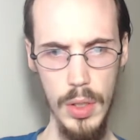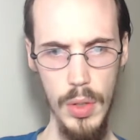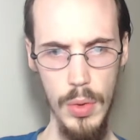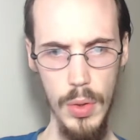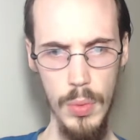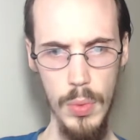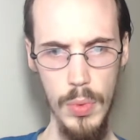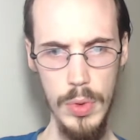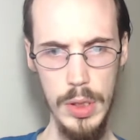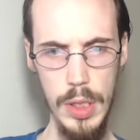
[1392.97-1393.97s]
Kuro,
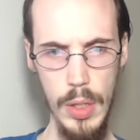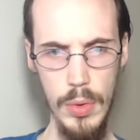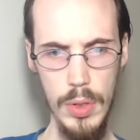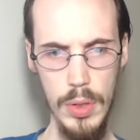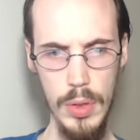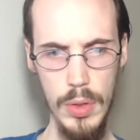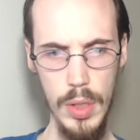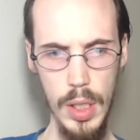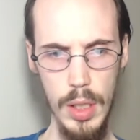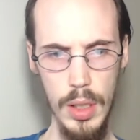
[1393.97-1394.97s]
rolling sound.
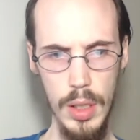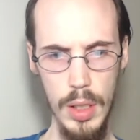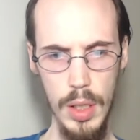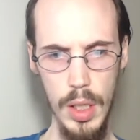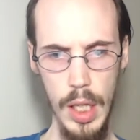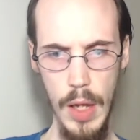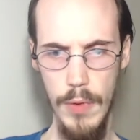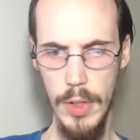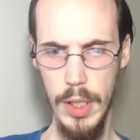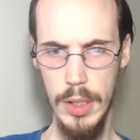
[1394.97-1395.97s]
Okay?
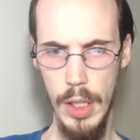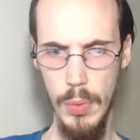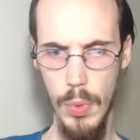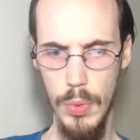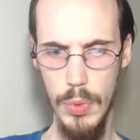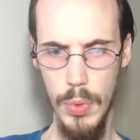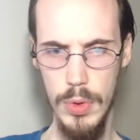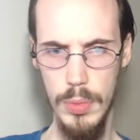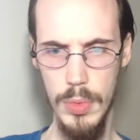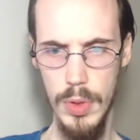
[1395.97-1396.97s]
Everything's like rolling
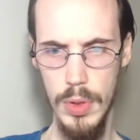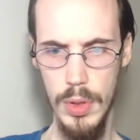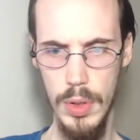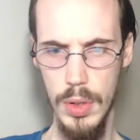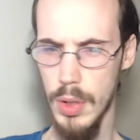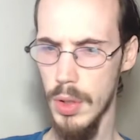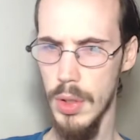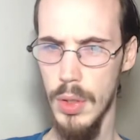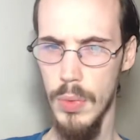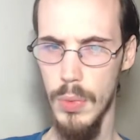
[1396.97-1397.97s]
toward them.
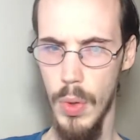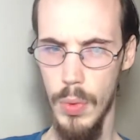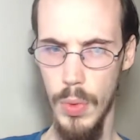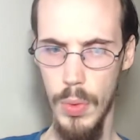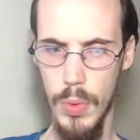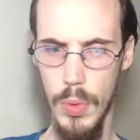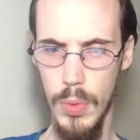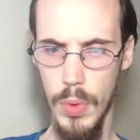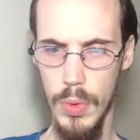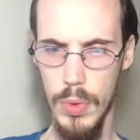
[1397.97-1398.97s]
Roll, roll, roll,
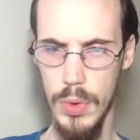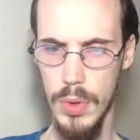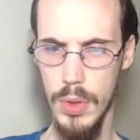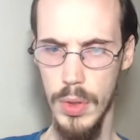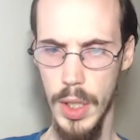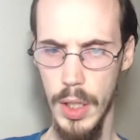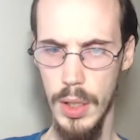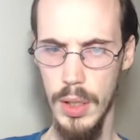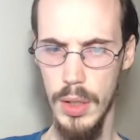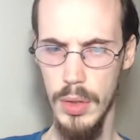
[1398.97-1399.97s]
roll. Okay?
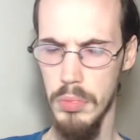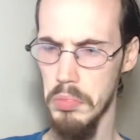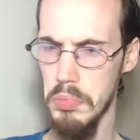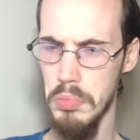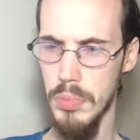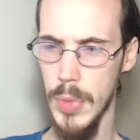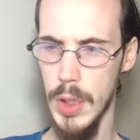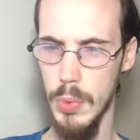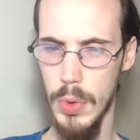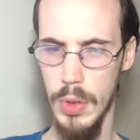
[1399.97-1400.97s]

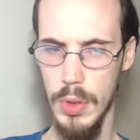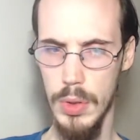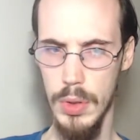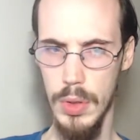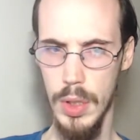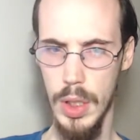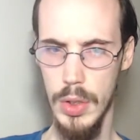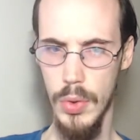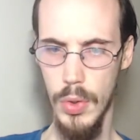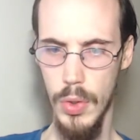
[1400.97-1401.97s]
It's weird.
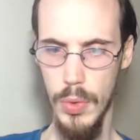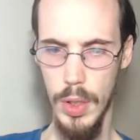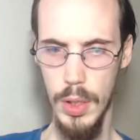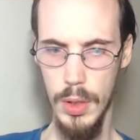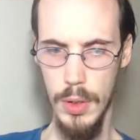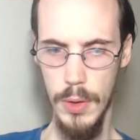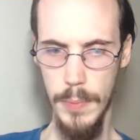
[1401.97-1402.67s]
Start going in.